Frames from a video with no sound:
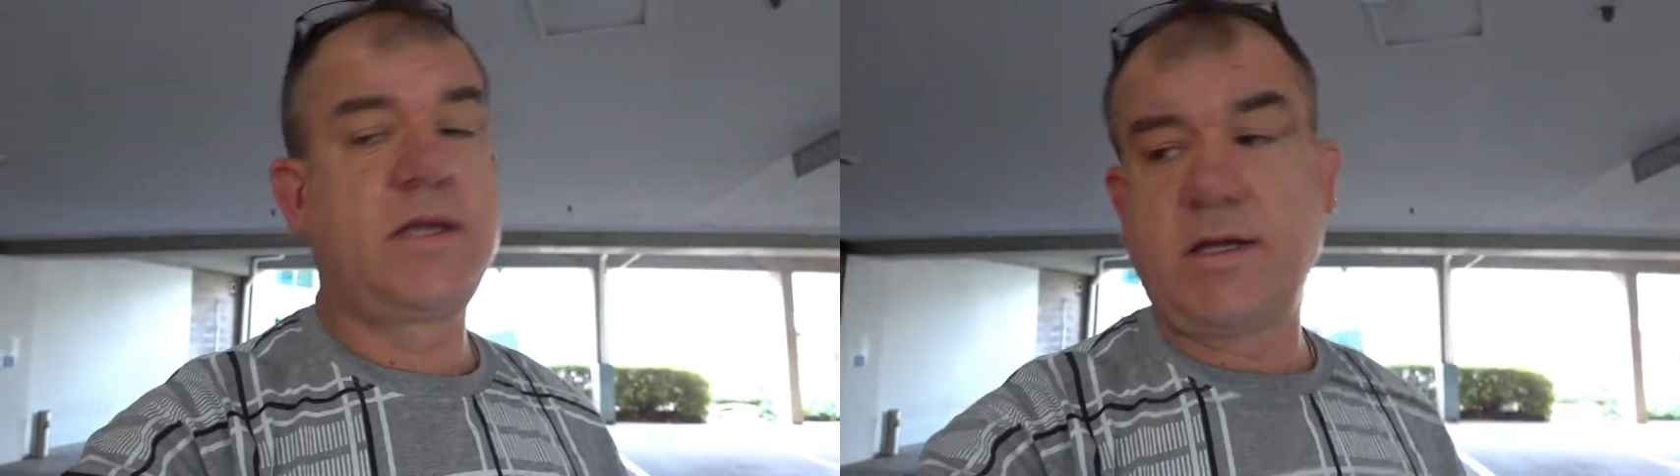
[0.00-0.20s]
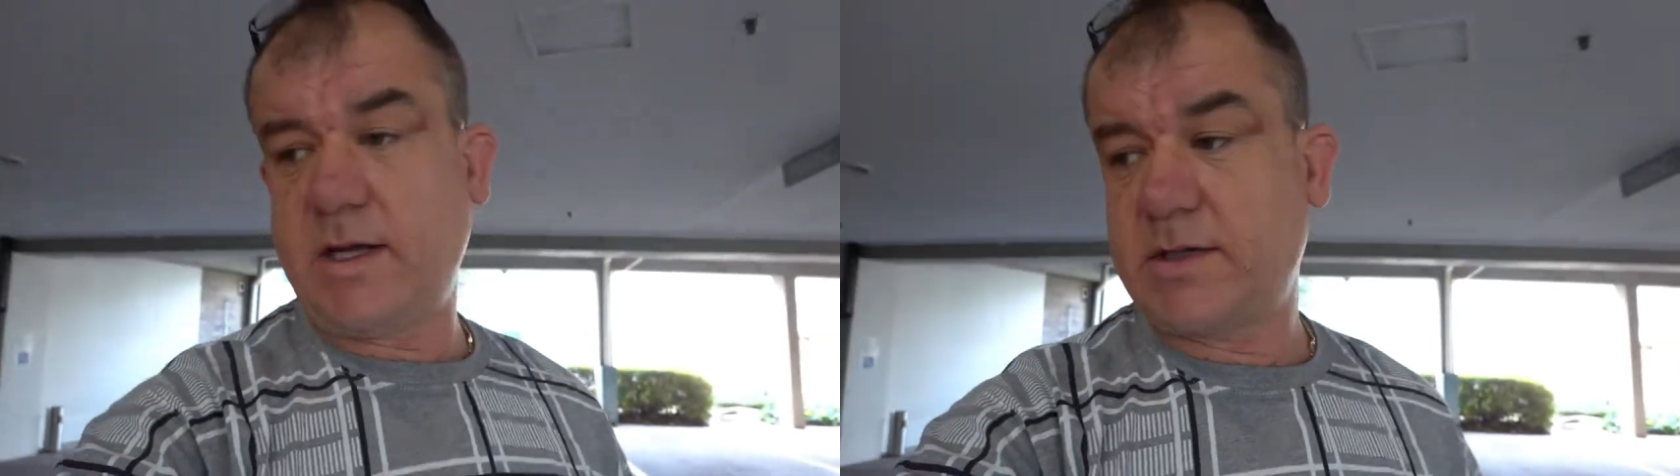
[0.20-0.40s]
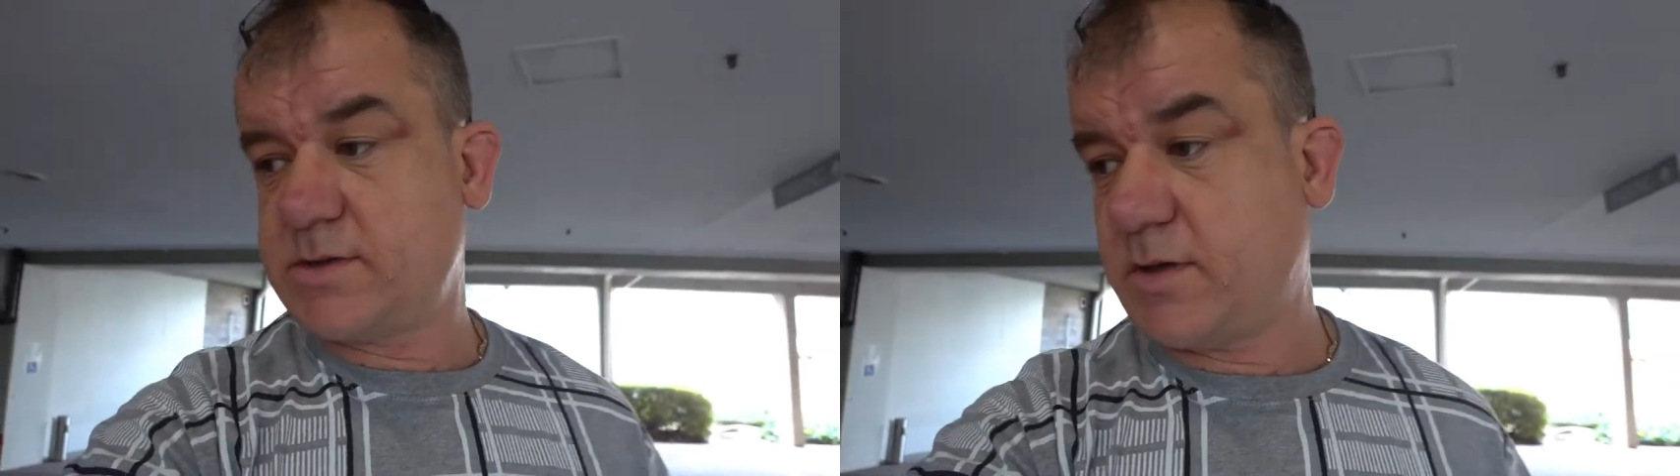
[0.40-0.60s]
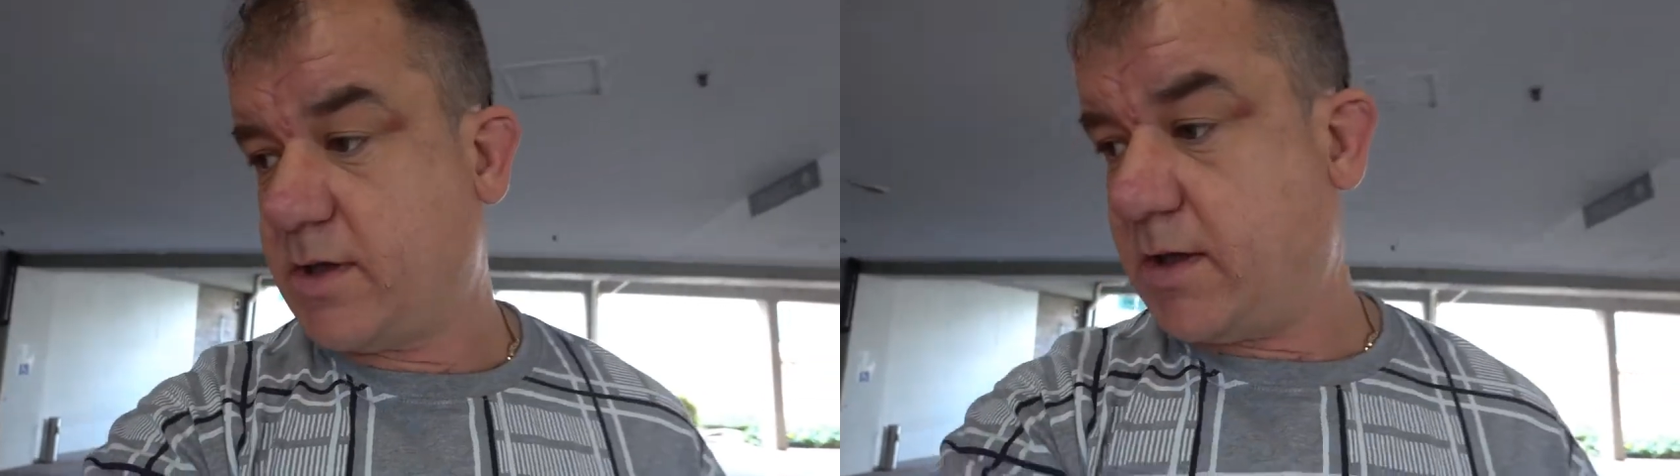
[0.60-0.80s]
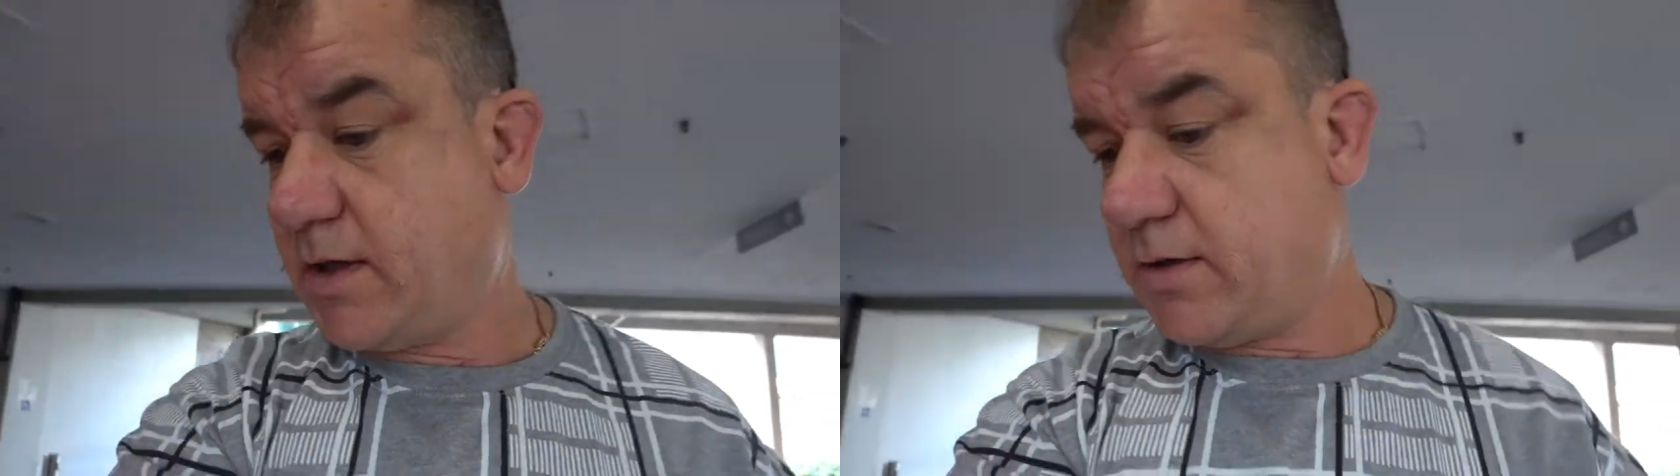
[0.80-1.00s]
it outside
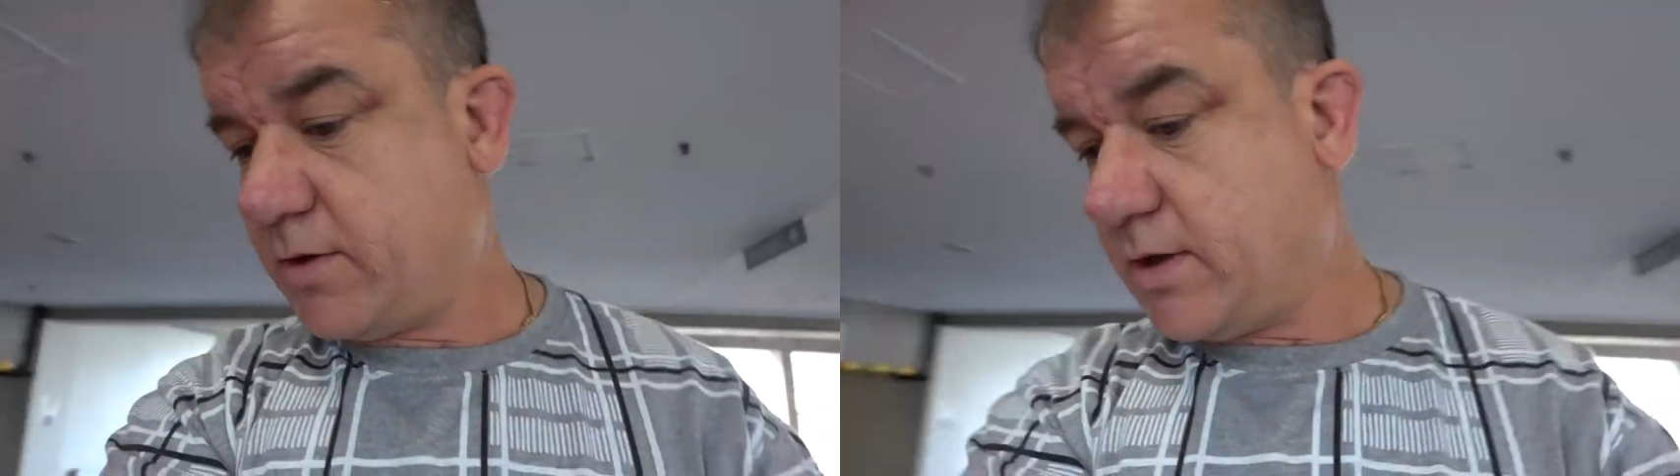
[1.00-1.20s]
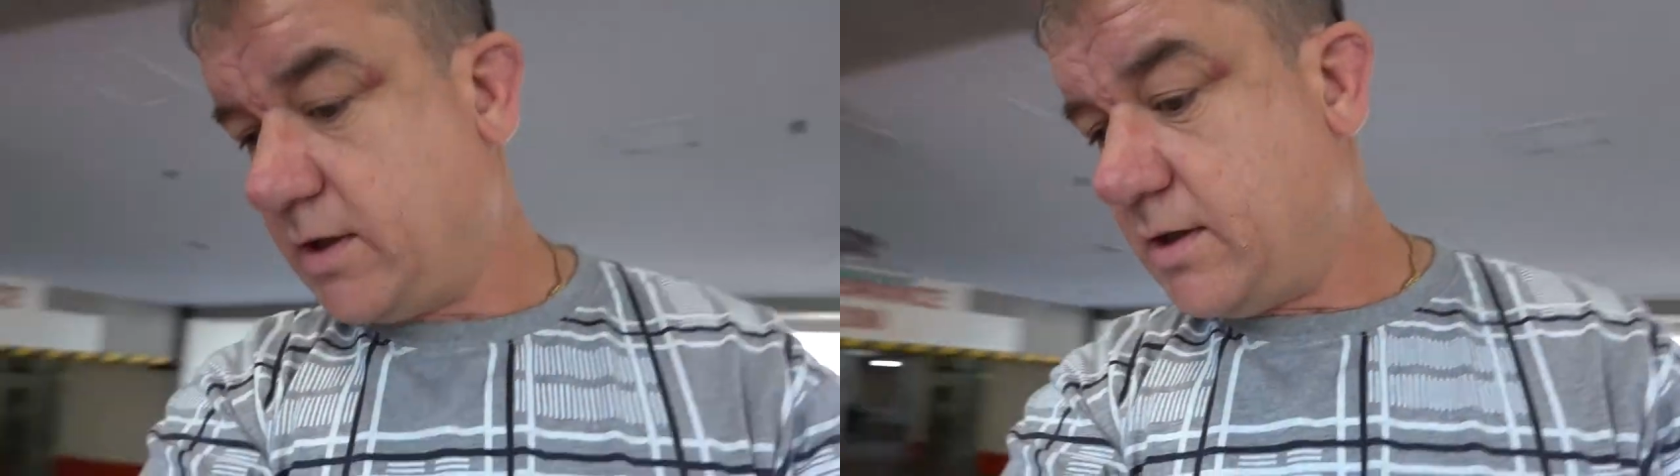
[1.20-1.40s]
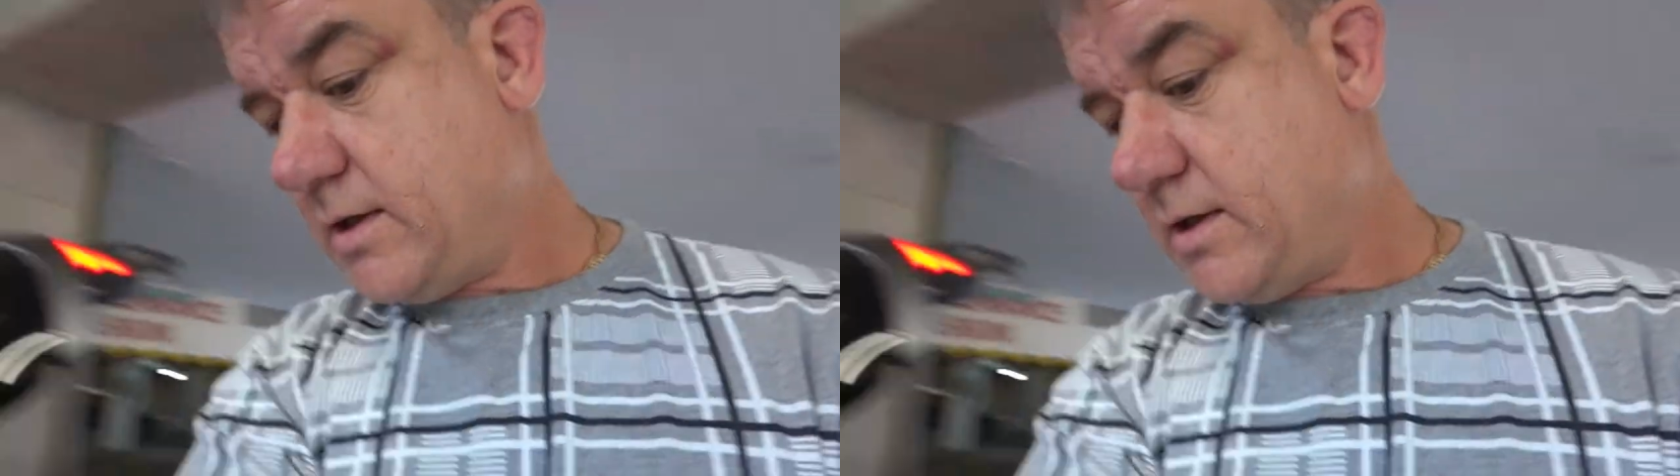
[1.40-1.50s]
here where